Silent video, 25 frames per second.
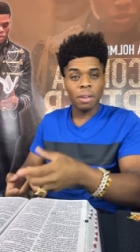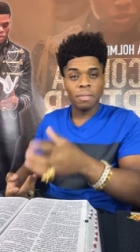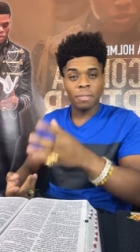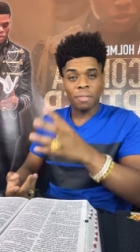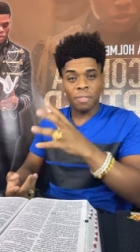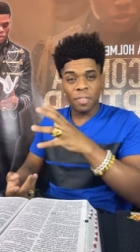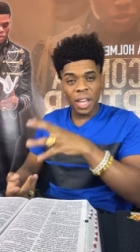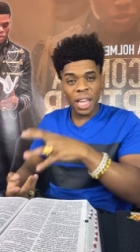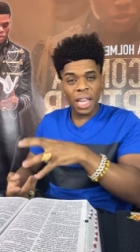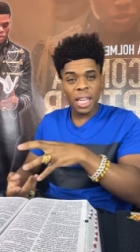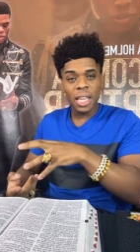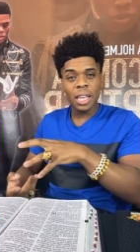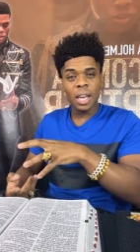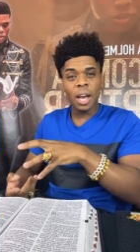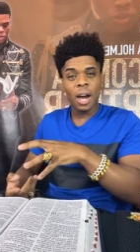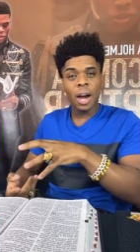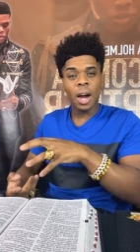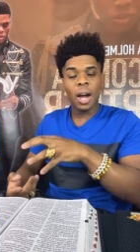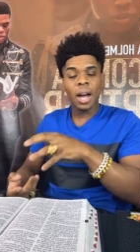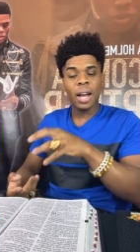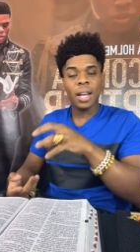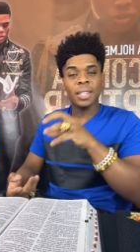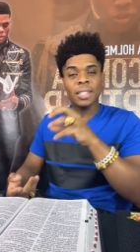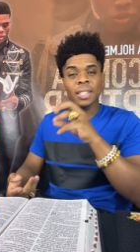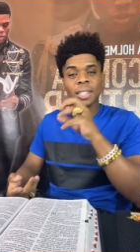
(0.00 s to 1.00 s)

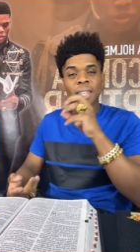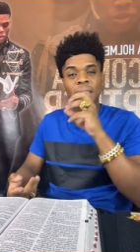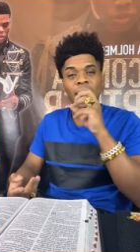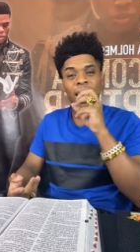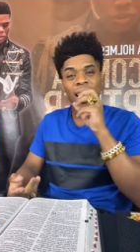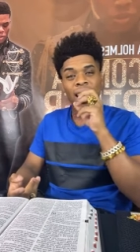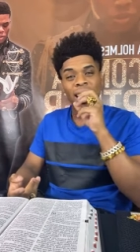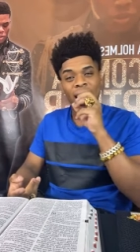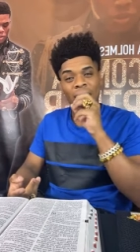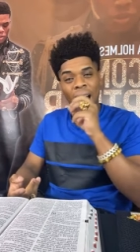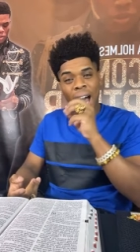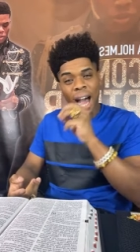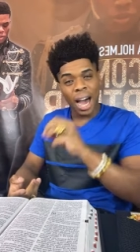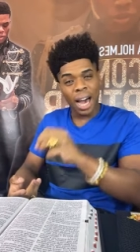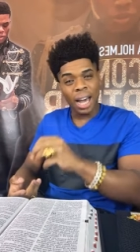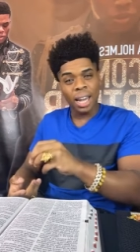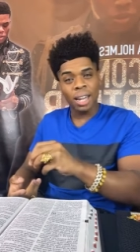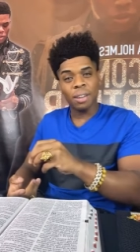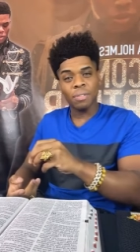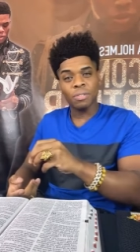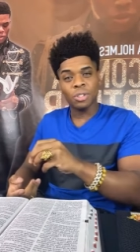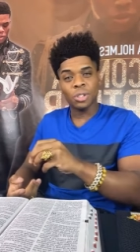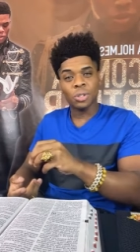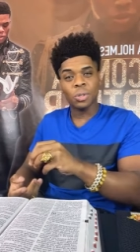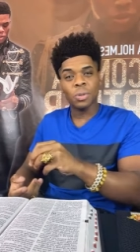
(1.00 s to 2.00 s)
Vineyards and
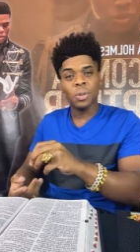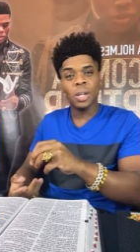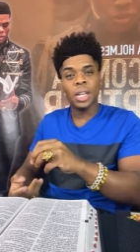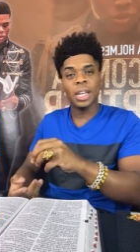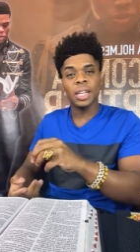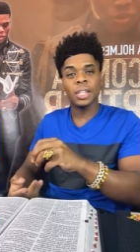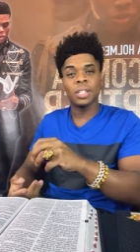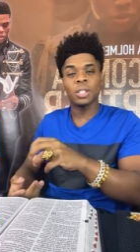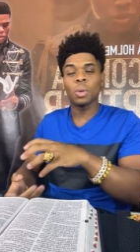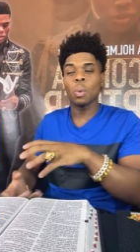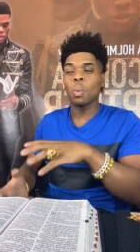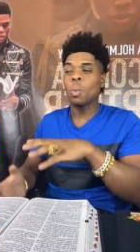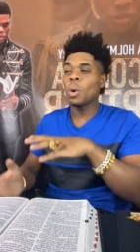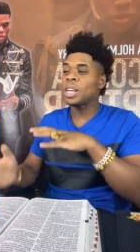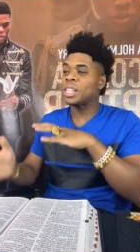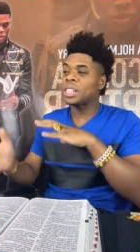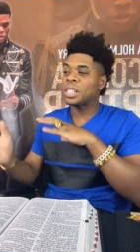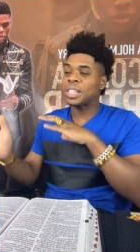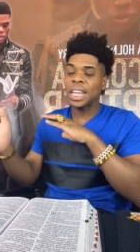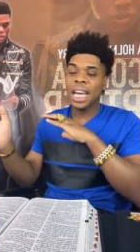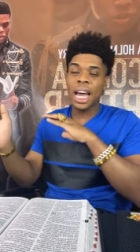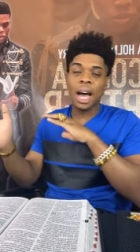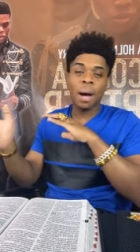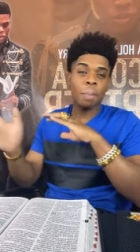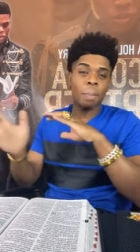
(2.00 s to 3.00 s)
olive trees,
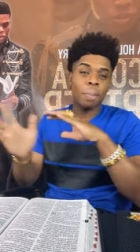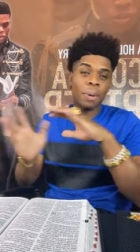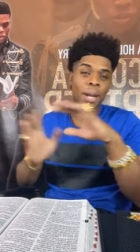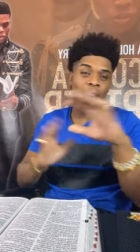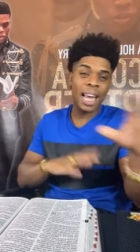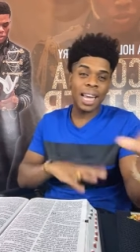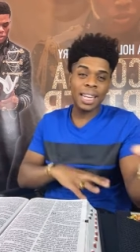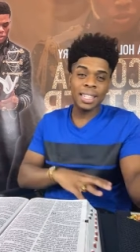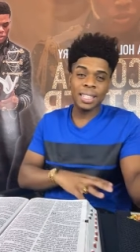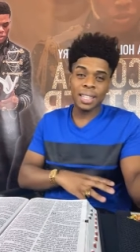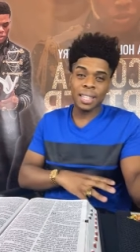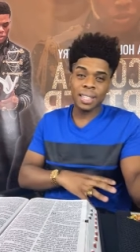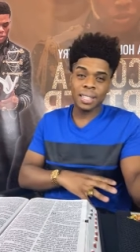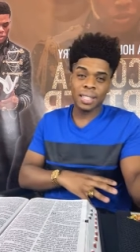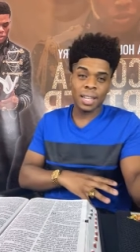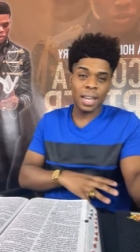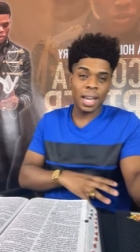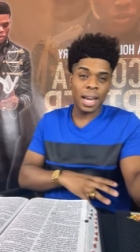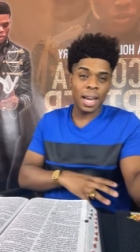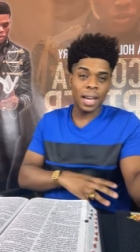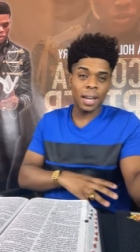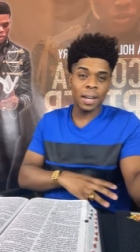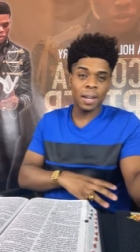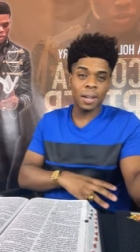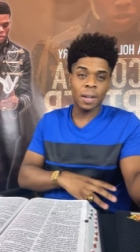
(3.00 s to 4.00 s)
which thou plantest
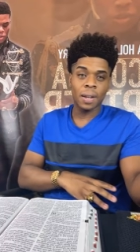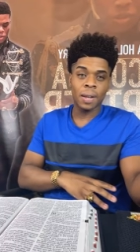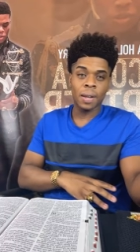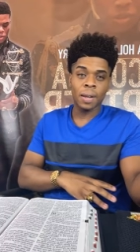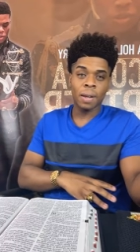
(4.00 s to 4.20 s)
not.